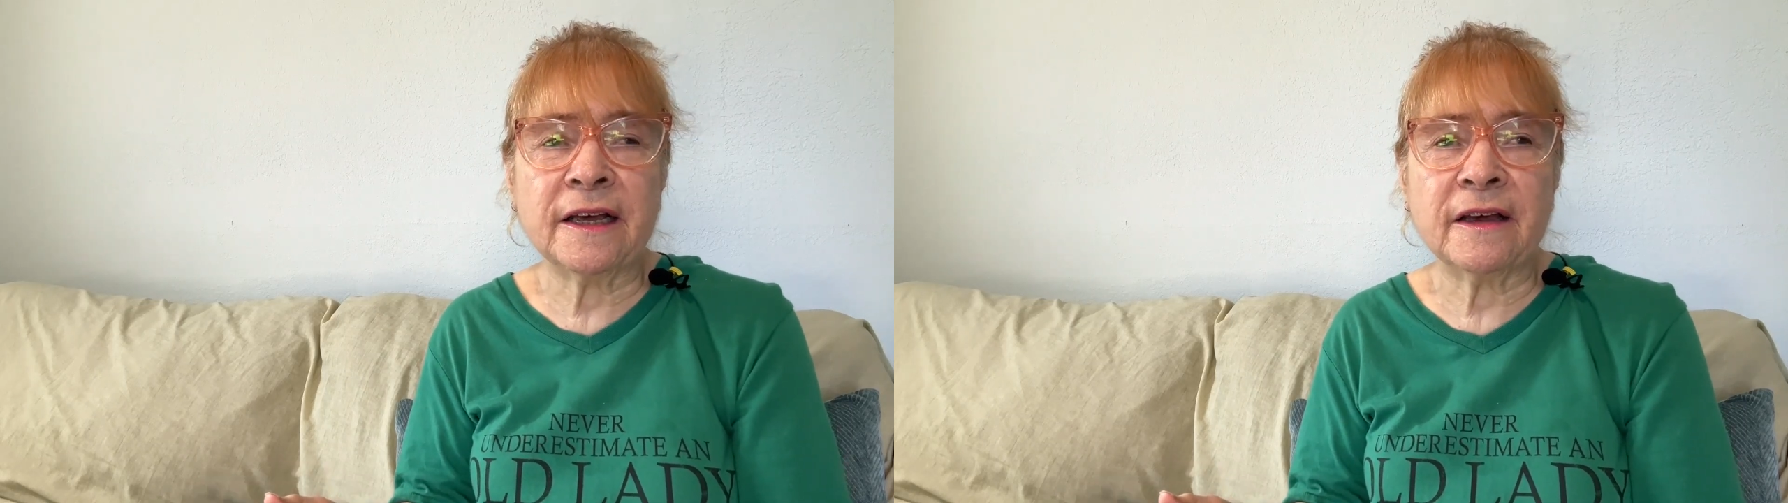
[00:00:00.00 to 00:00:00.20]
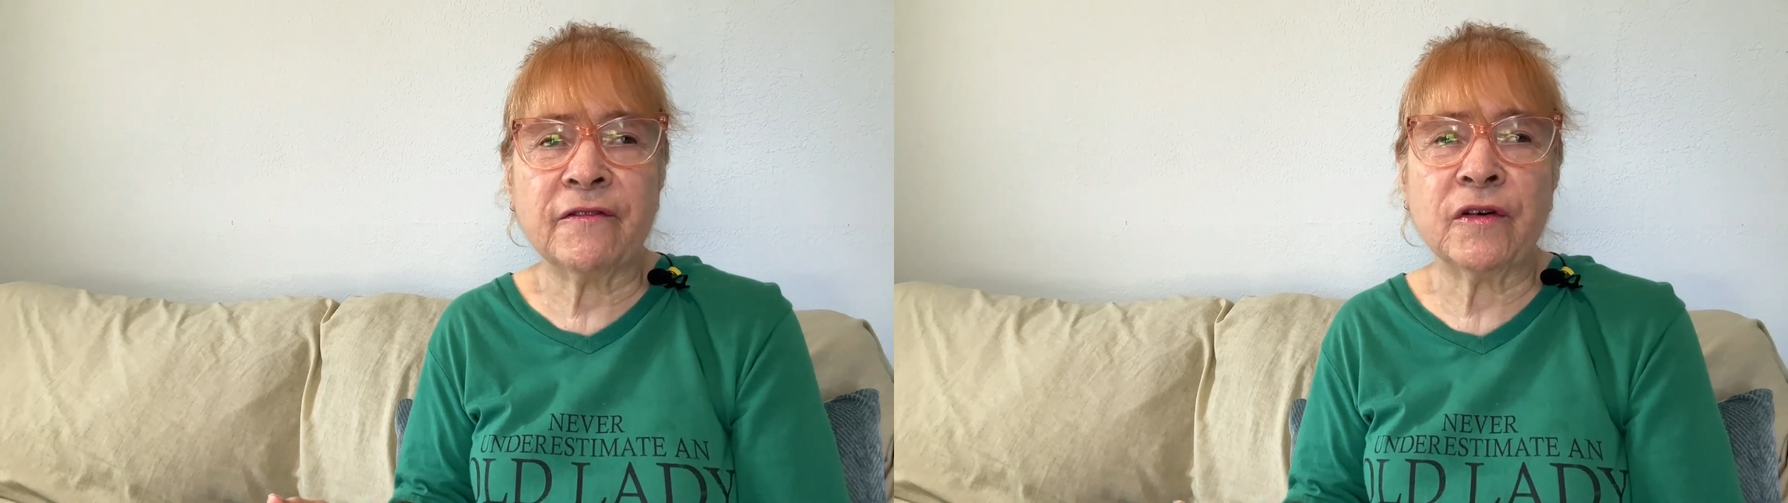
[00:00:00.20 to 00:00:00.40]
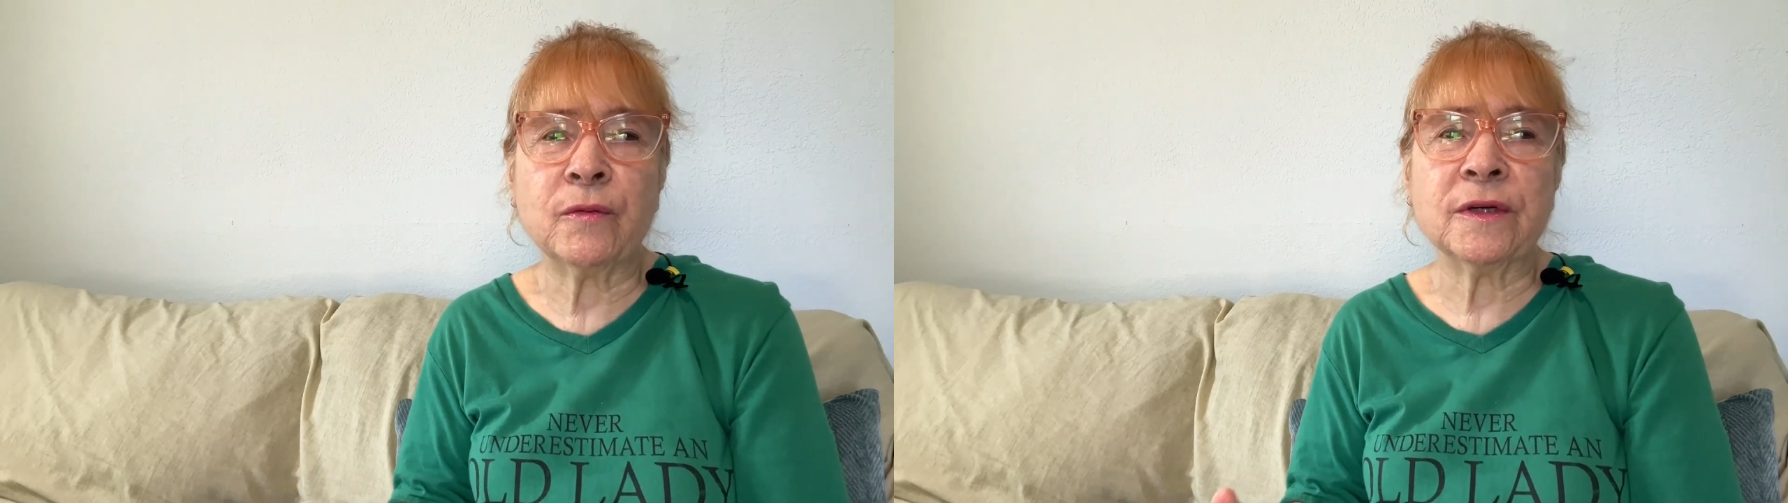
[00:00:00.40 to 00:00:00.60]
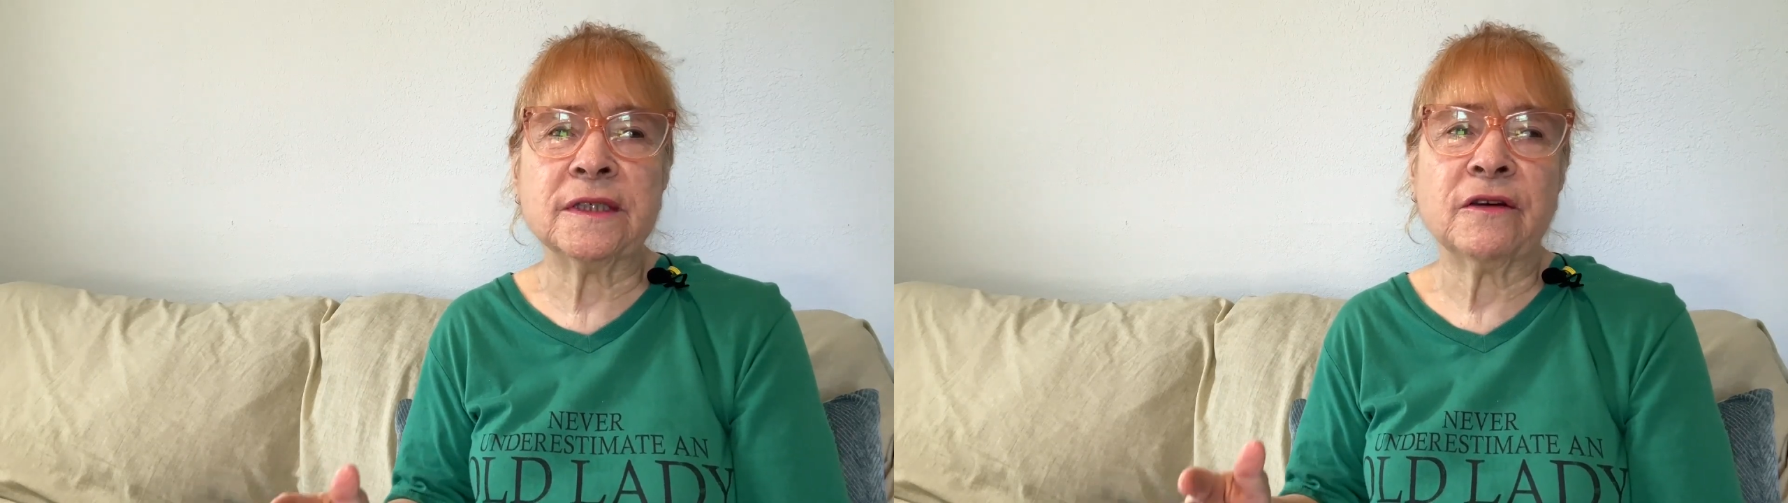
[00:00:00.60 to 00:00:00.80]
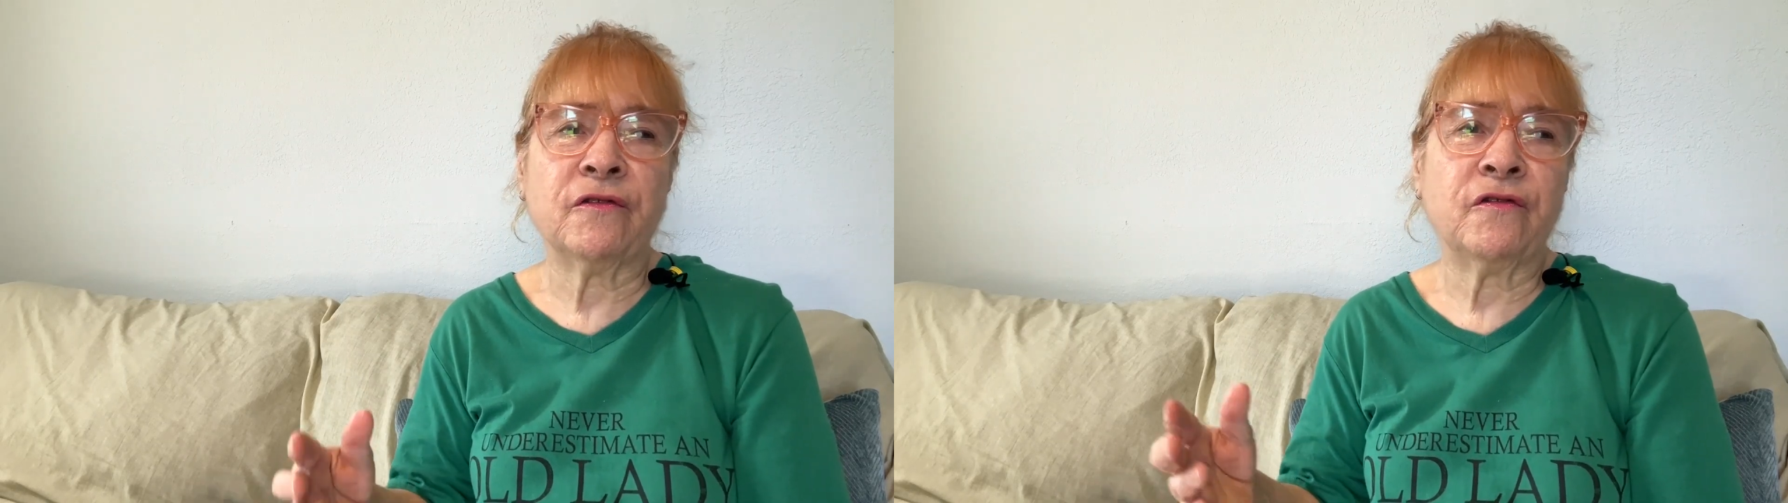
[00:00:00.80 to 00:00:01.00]
if it
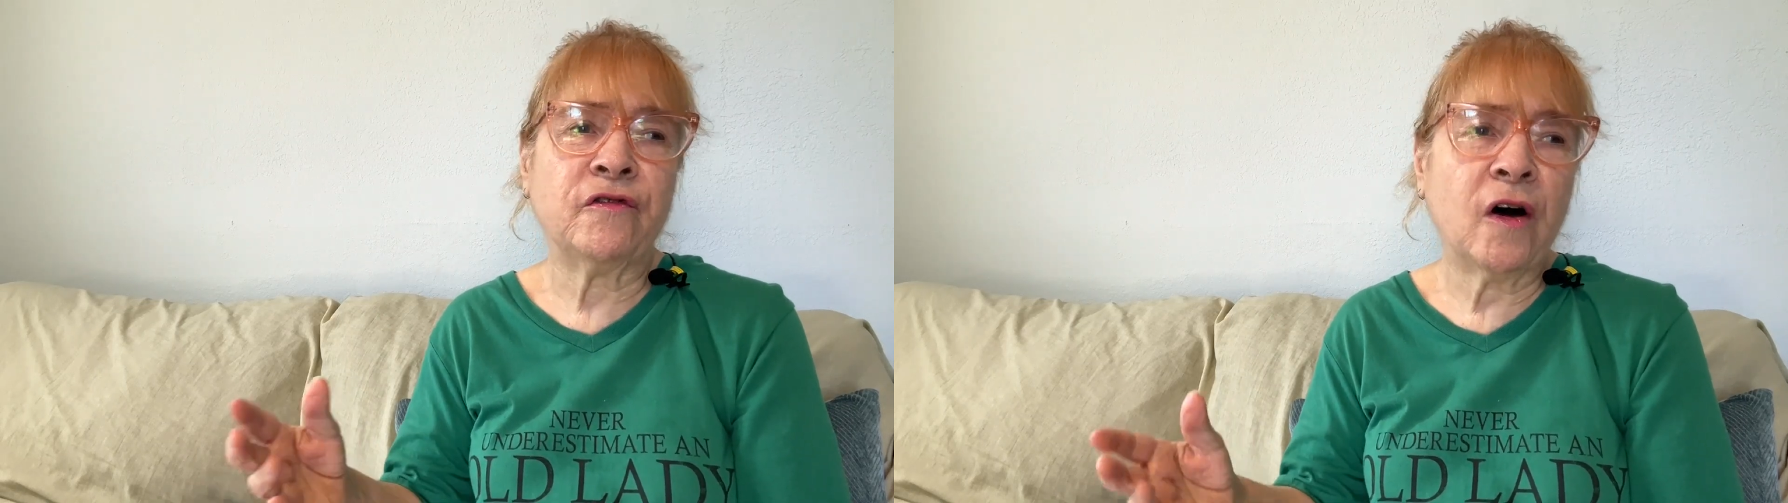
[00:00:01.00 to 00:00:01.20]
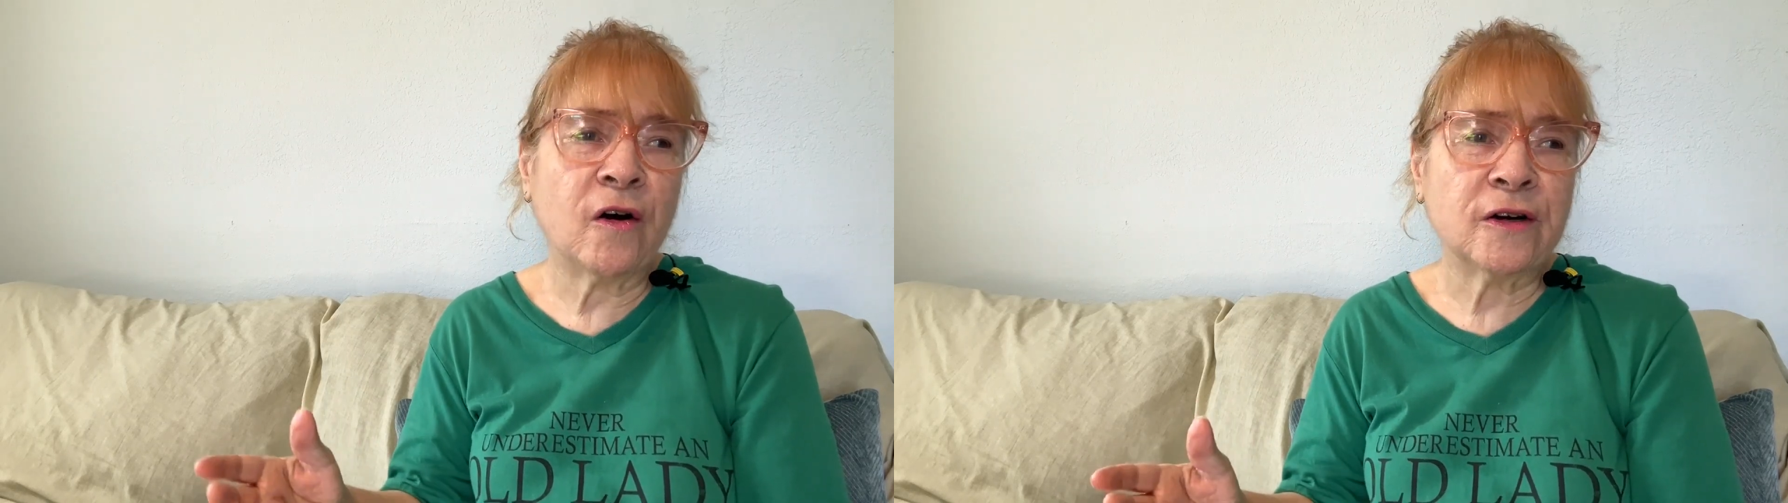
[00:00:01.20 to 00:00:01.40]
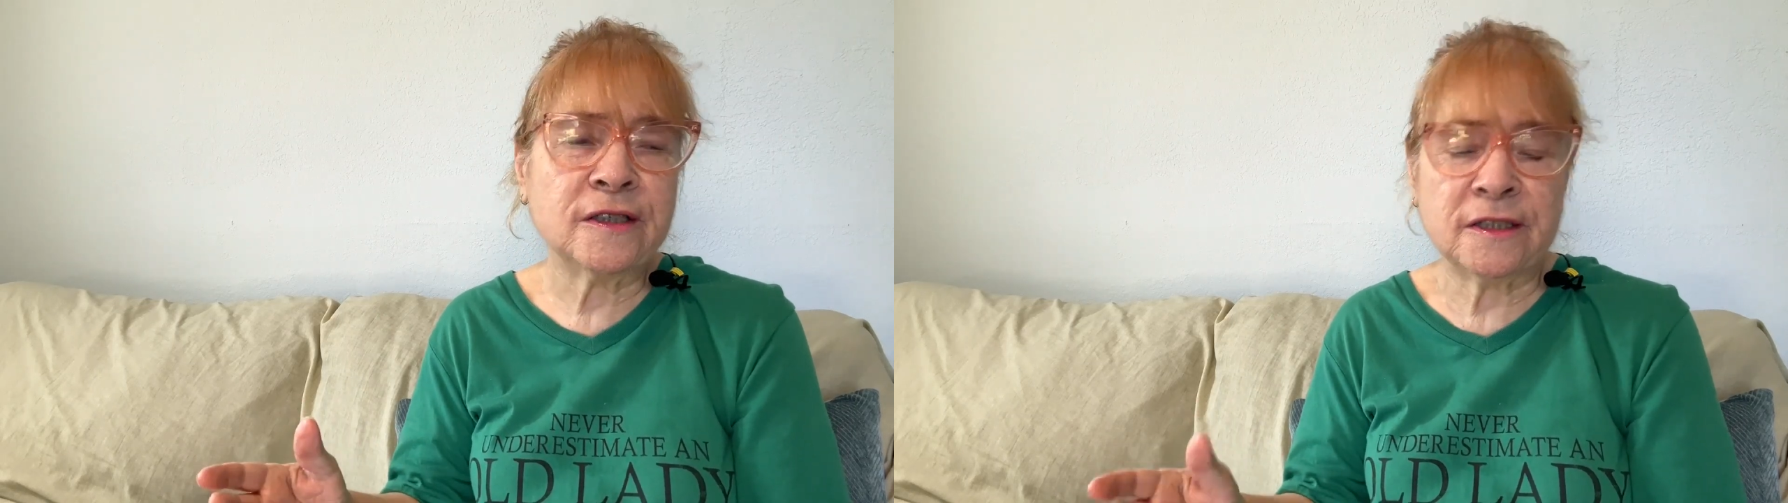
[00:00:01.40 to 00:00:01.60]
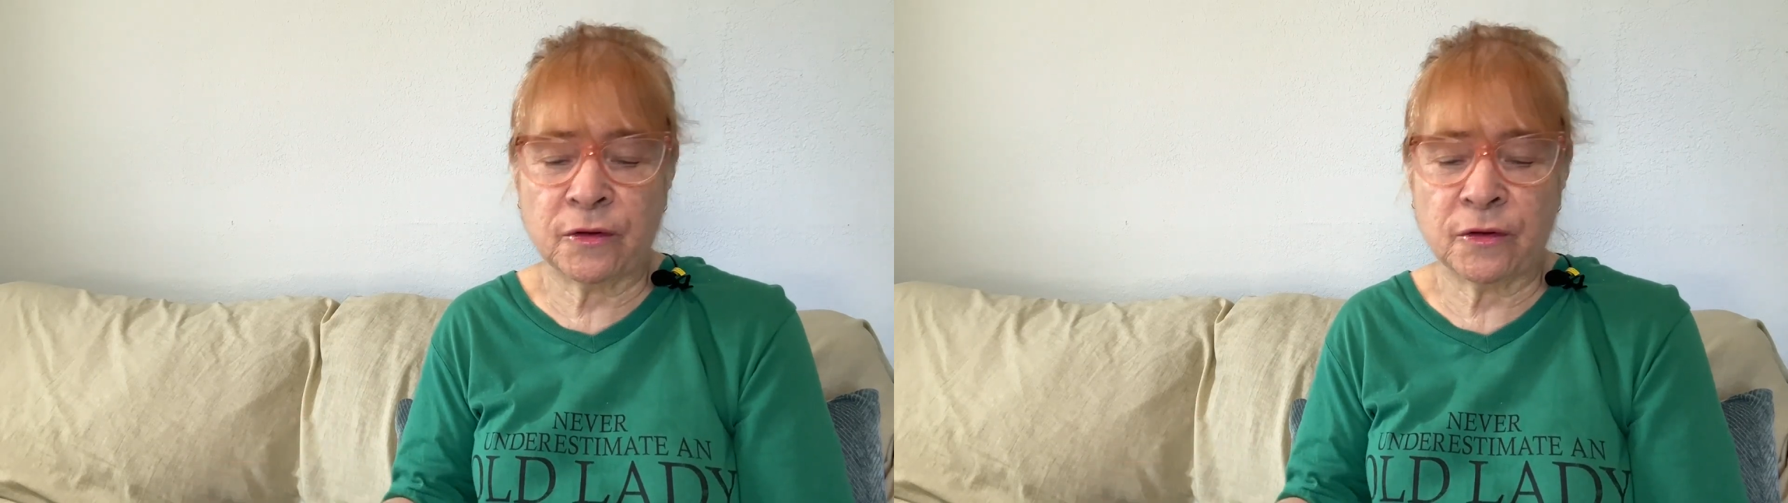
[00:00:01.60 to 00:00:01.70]
was a farce